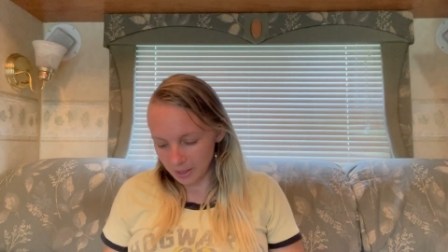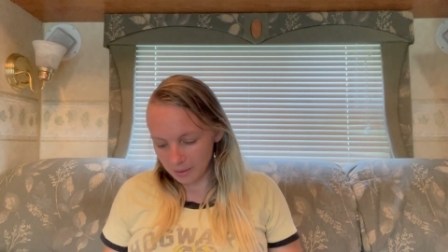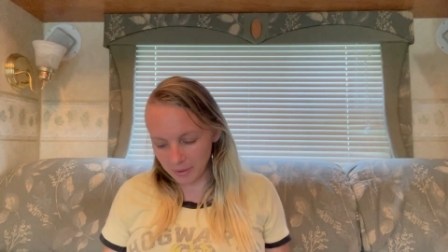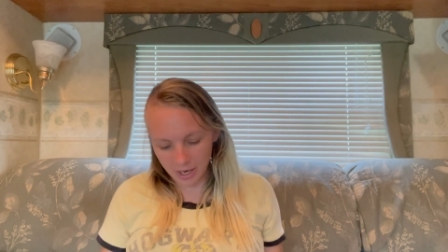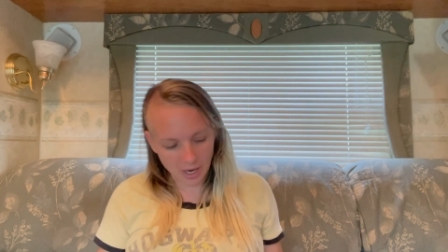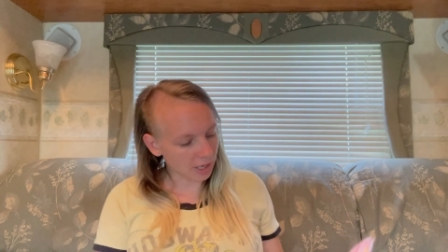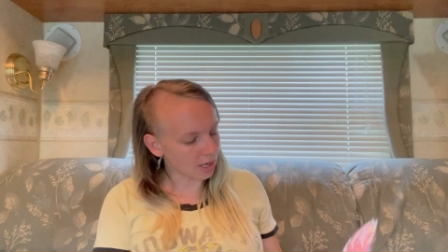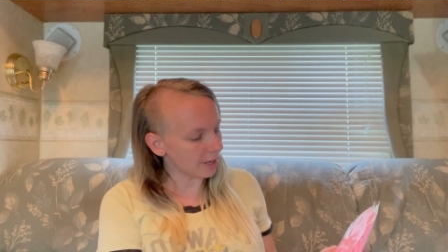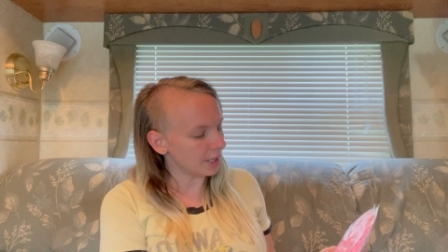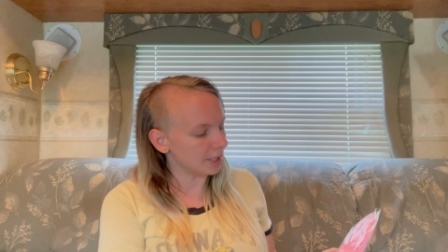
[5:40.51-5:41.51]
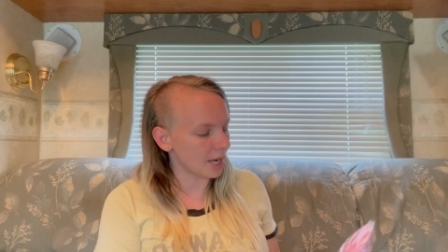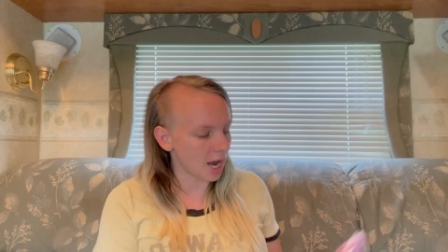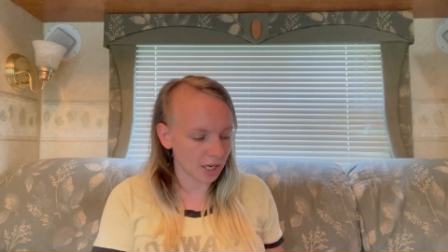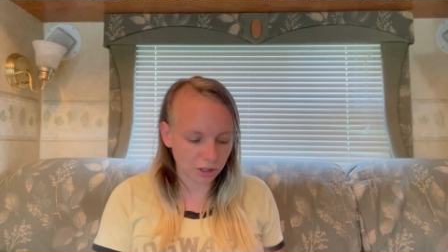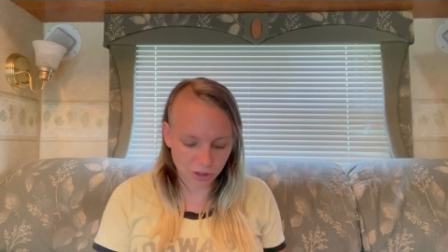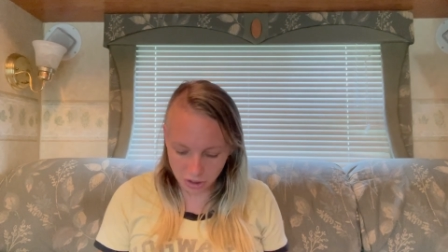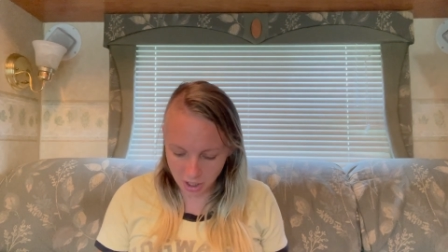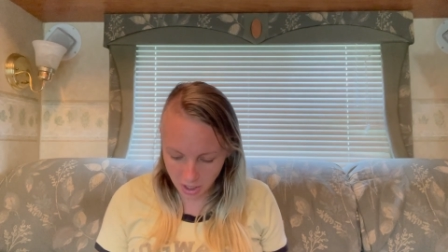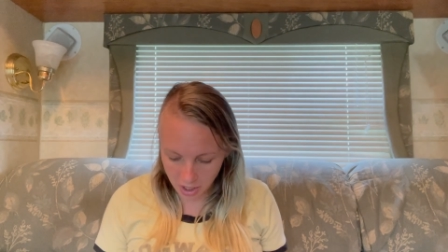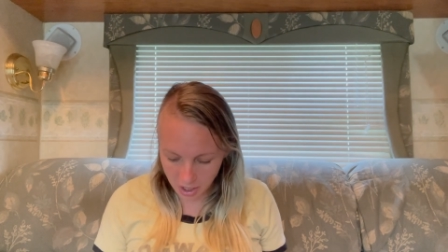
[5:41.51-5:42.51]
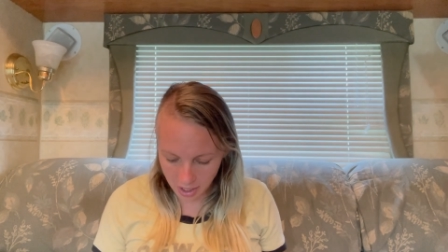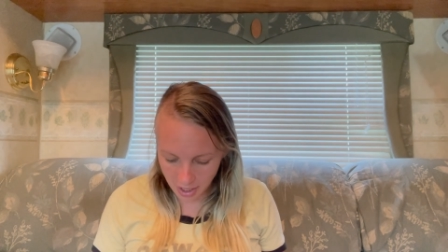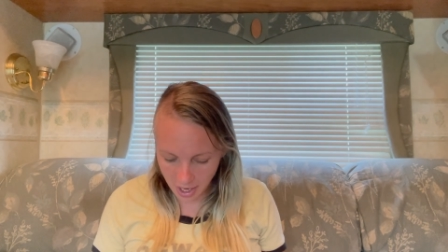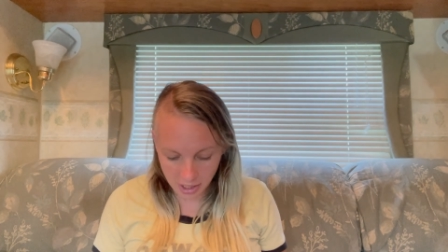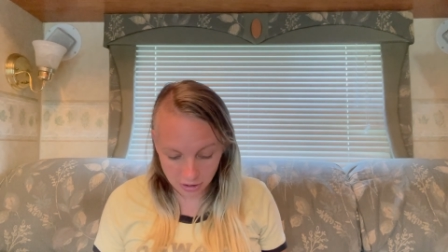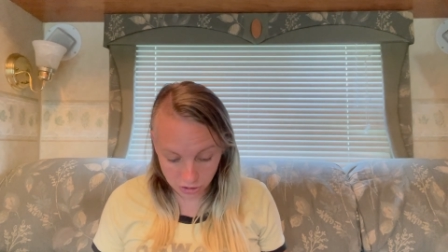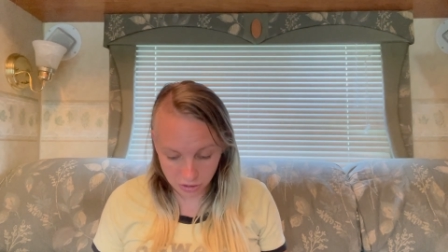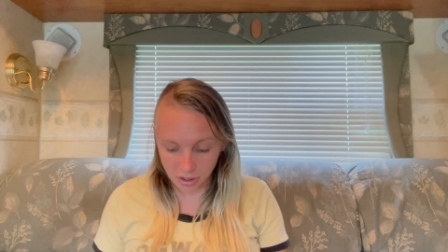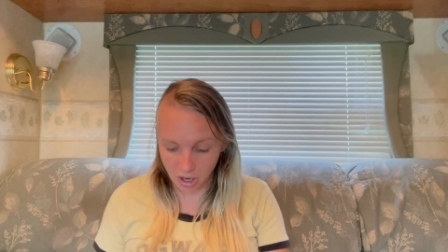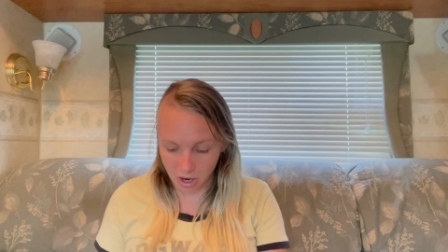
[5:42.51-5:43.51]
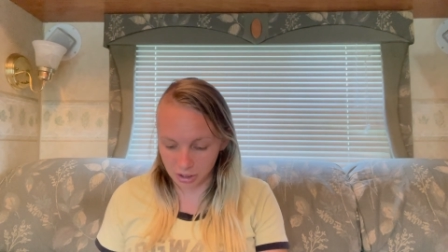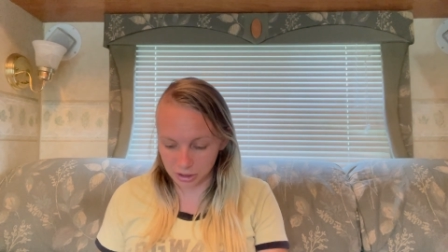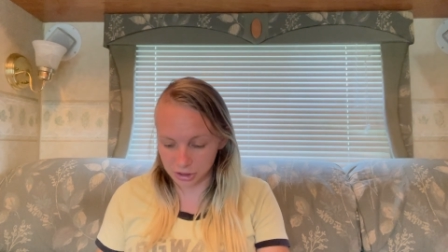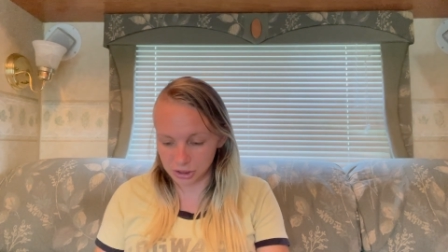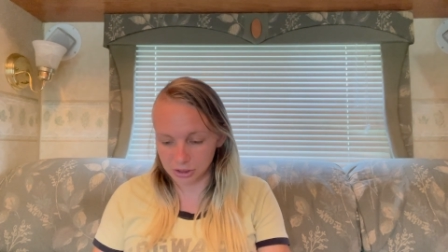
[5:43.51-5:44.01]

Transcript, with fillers: But I got it in extra, extra large